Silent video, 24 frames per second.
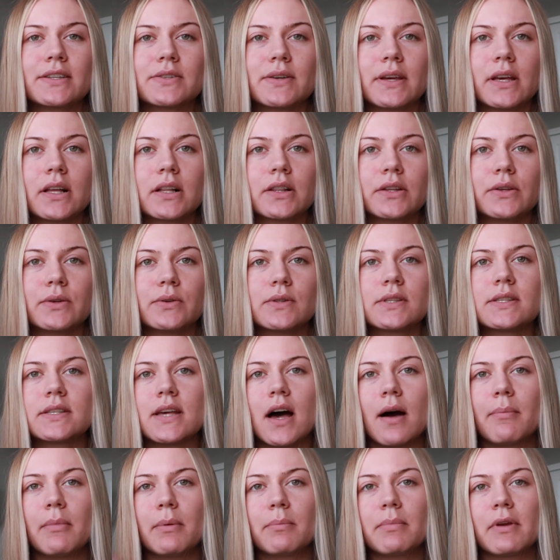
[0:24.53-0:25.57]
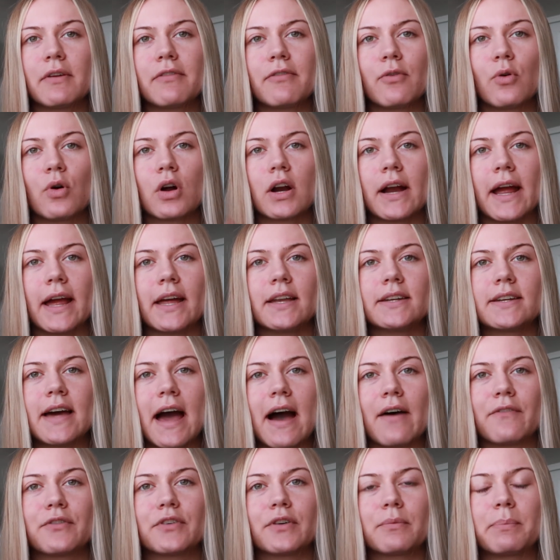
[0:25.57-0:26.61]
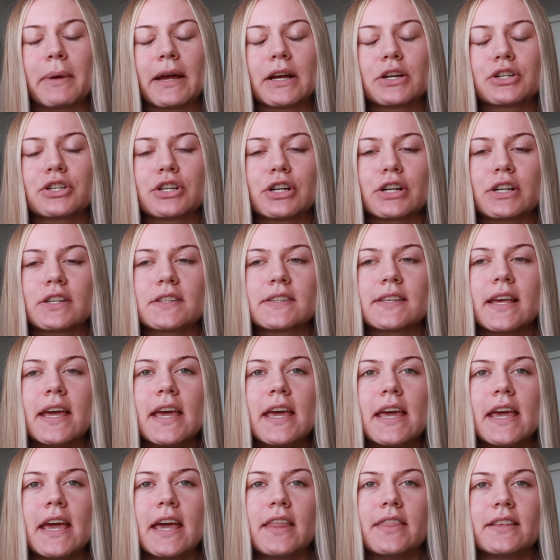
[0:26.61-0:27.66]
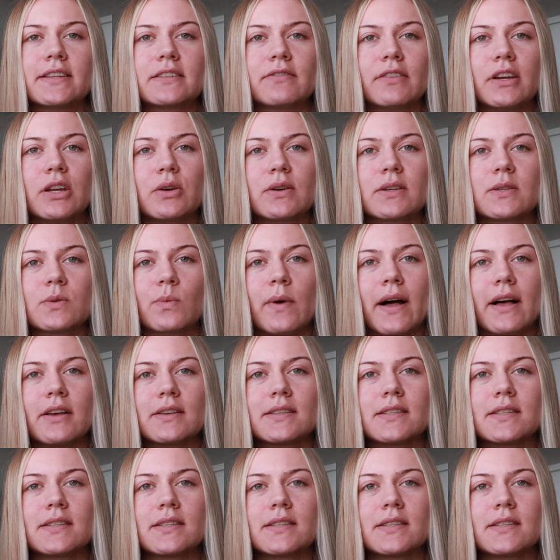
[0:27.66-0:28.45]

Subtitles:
to include some before and after pictures in this video as well.